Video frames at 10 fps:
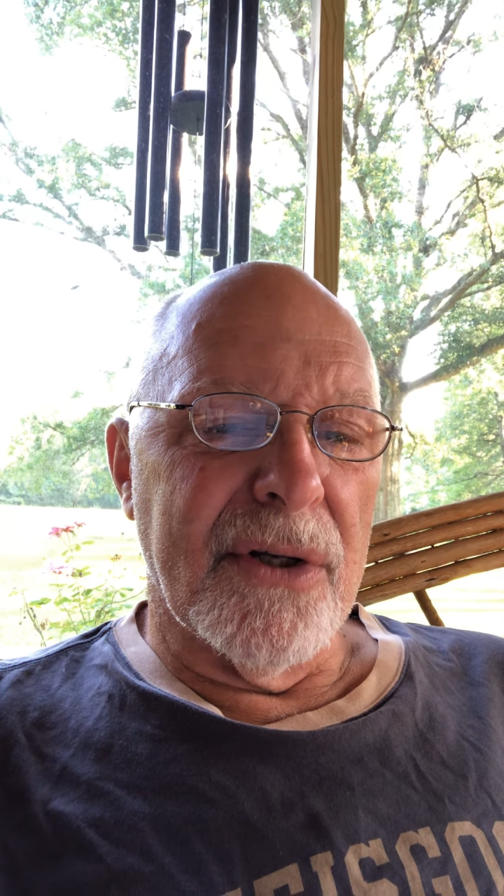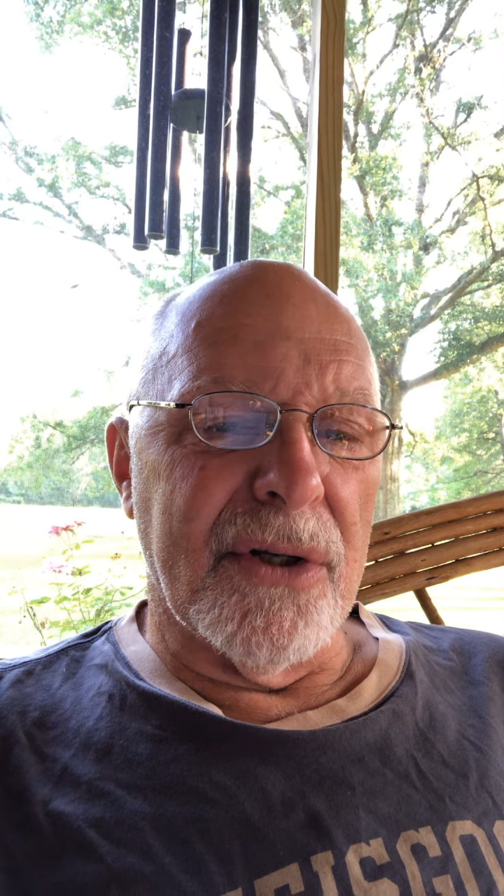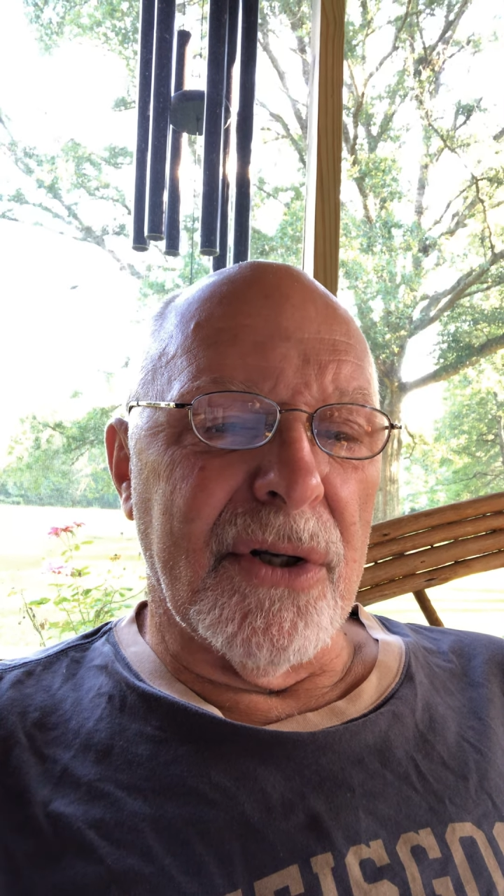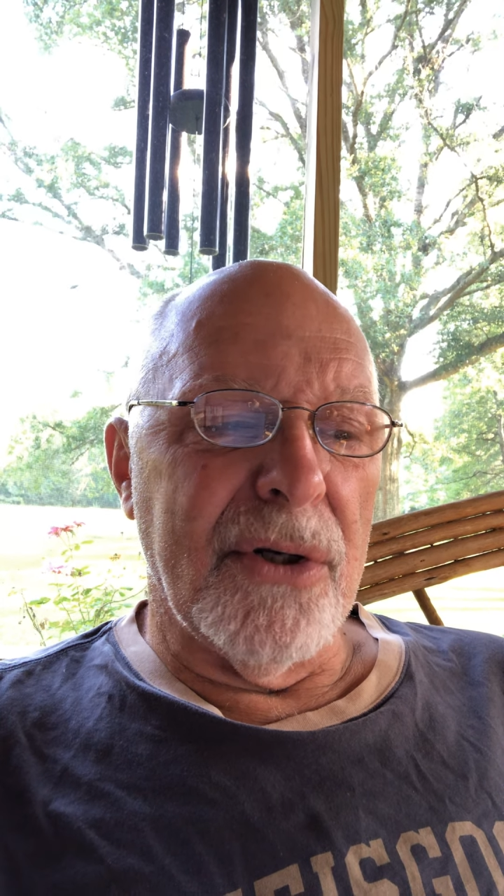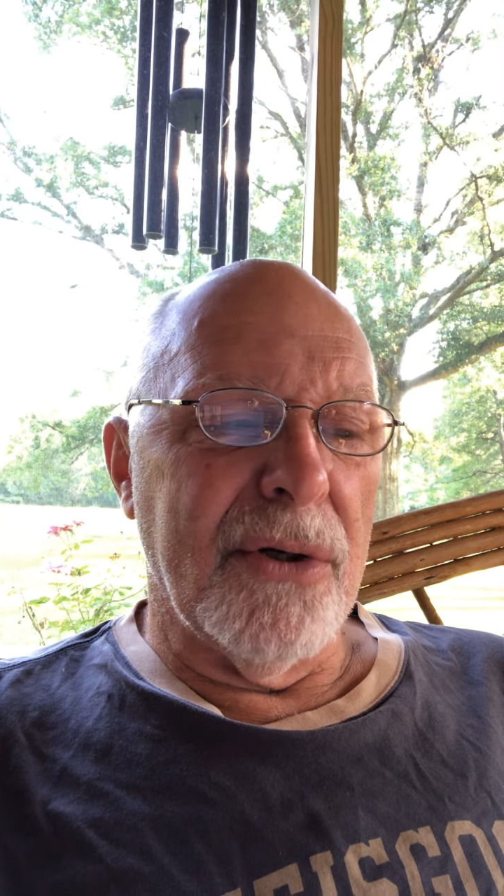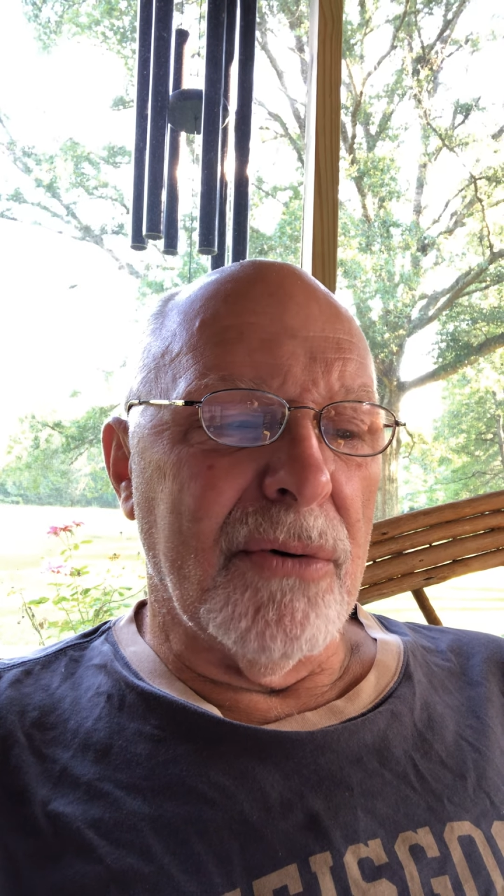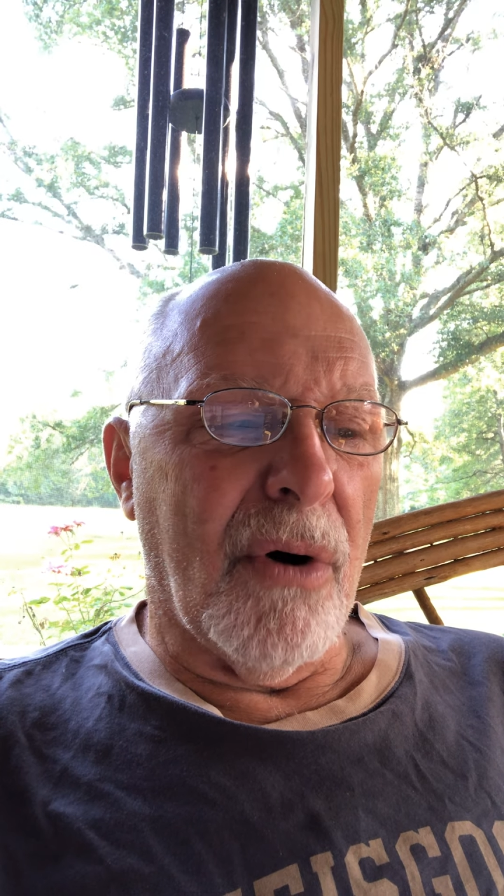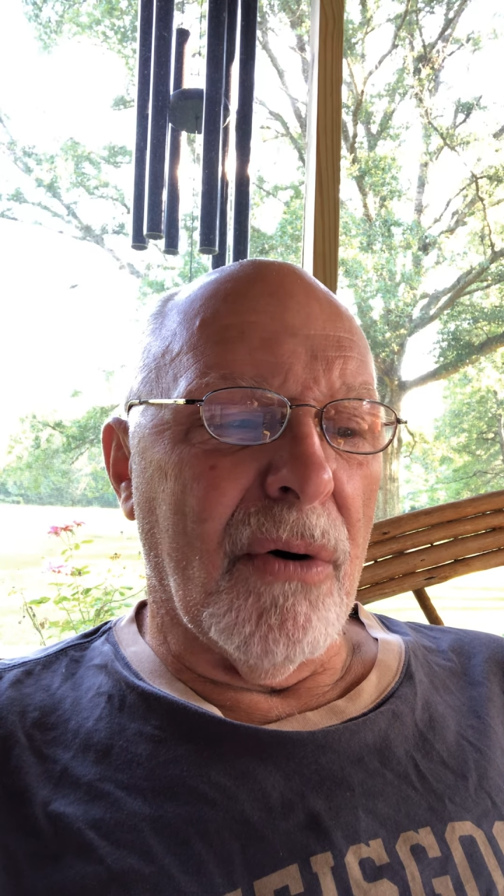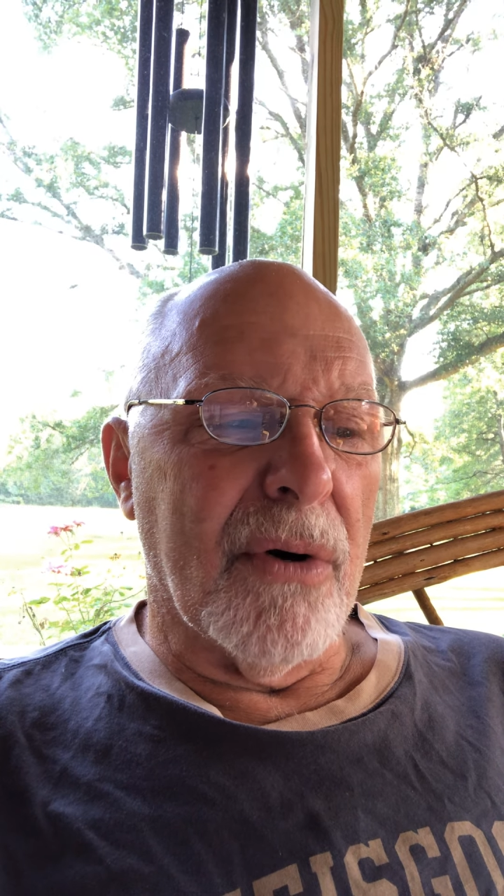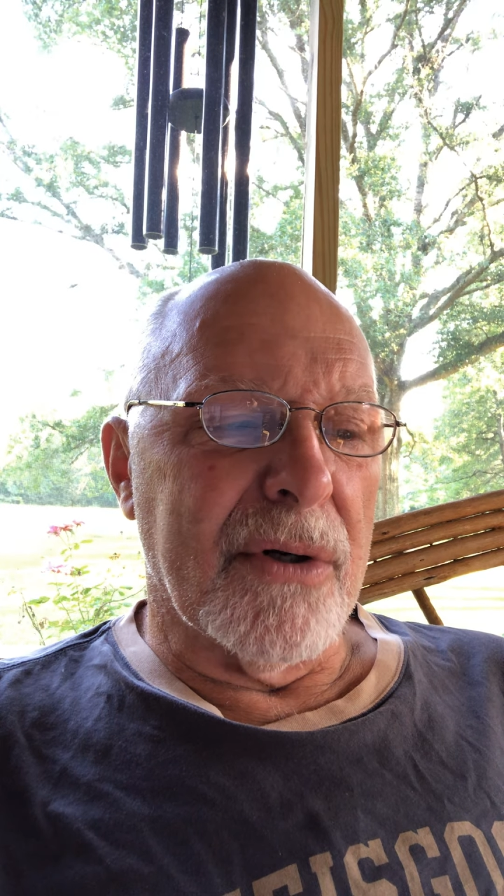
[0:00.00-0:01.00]
You
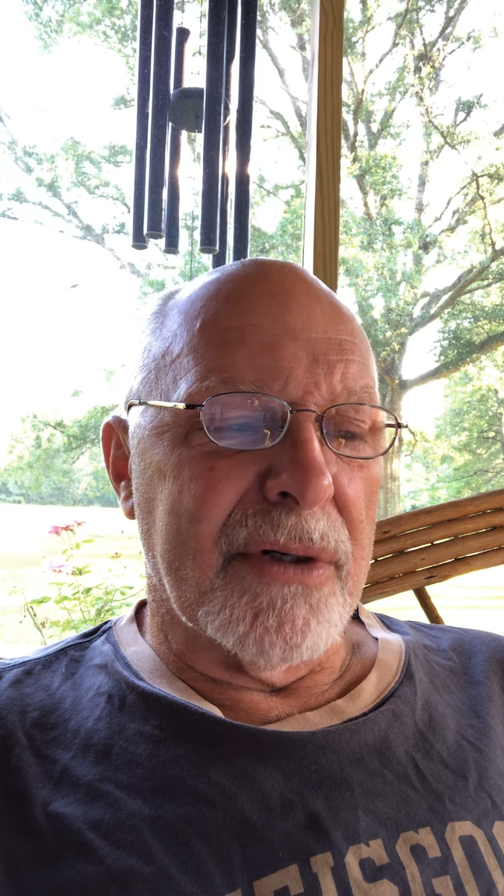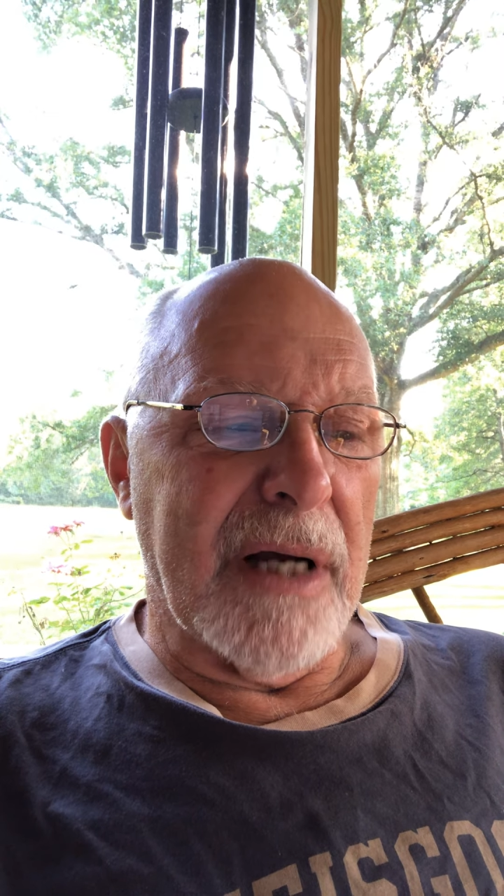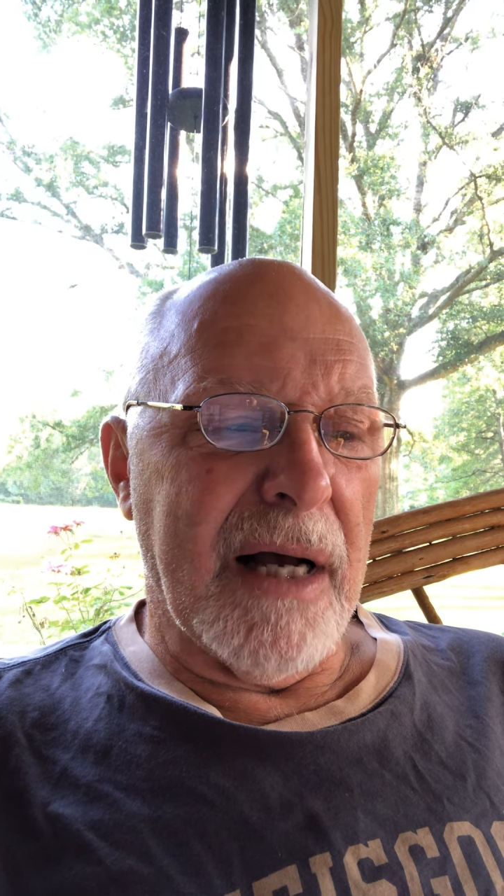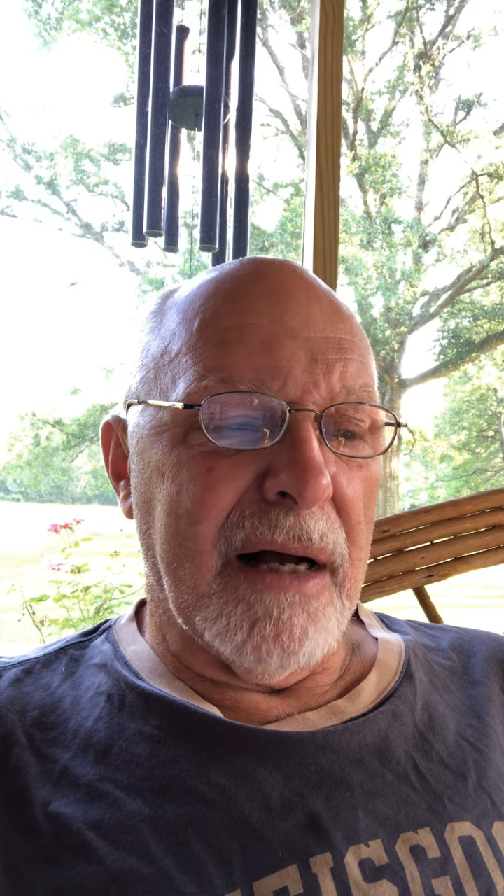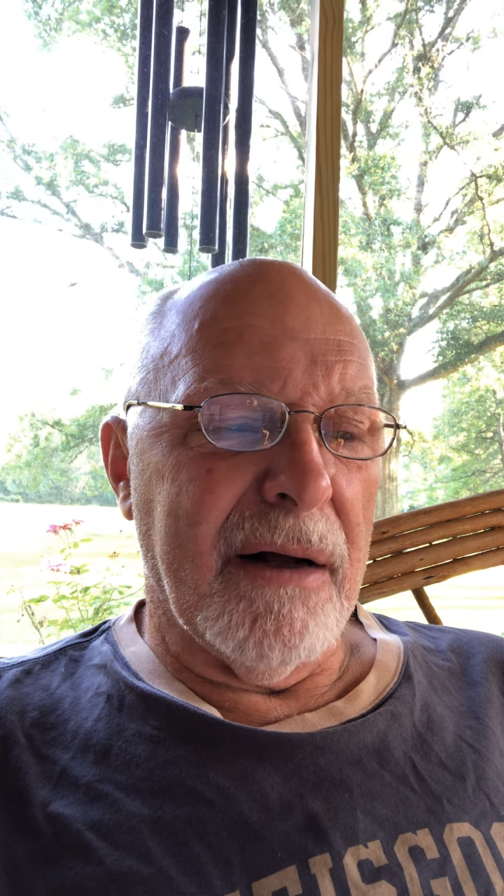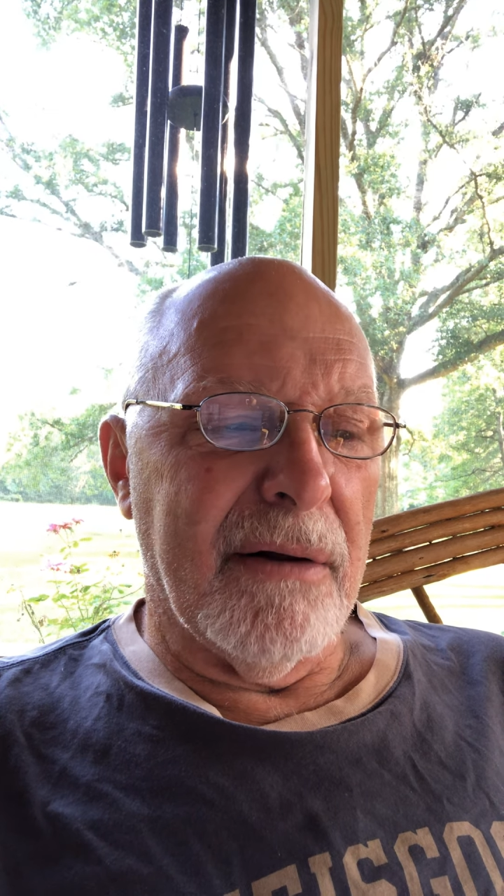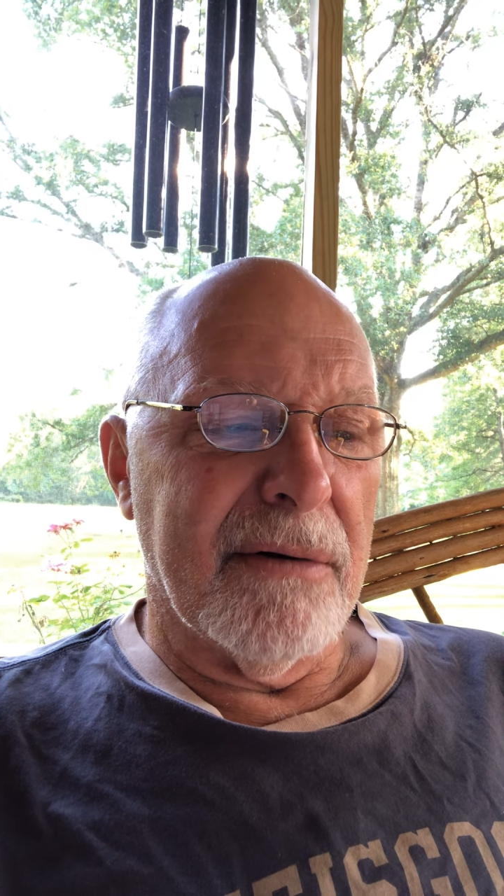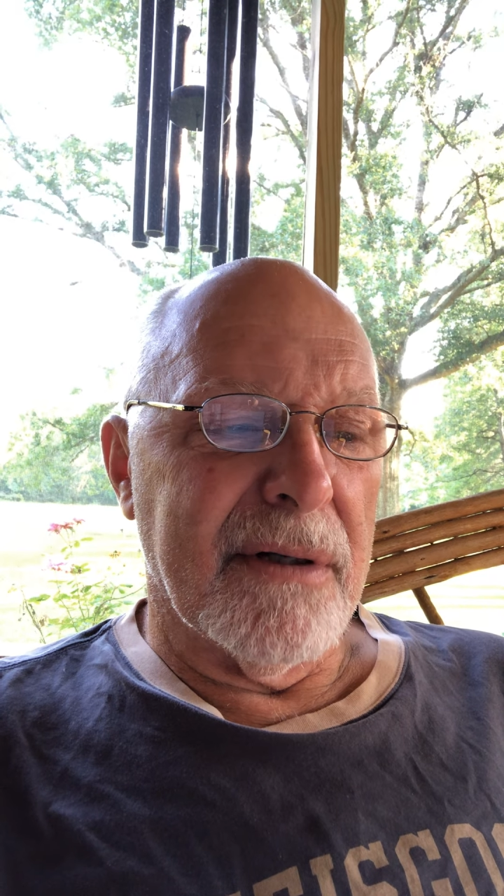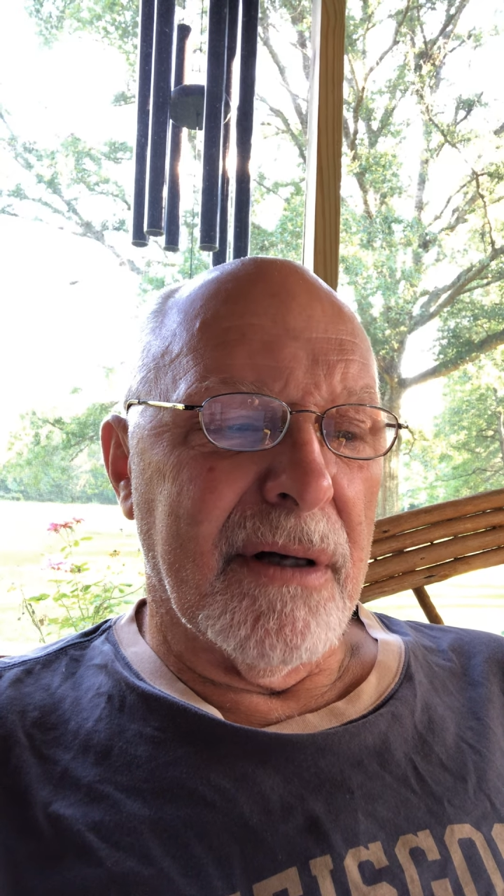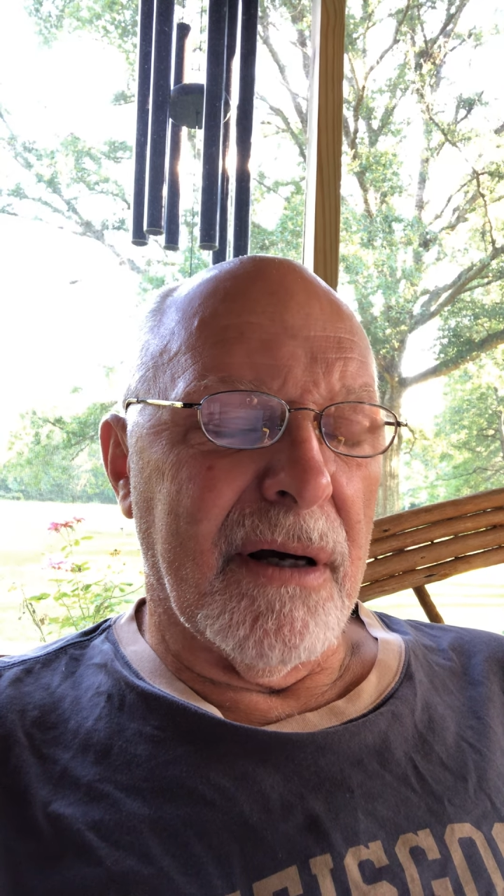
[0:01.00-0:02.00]
are a child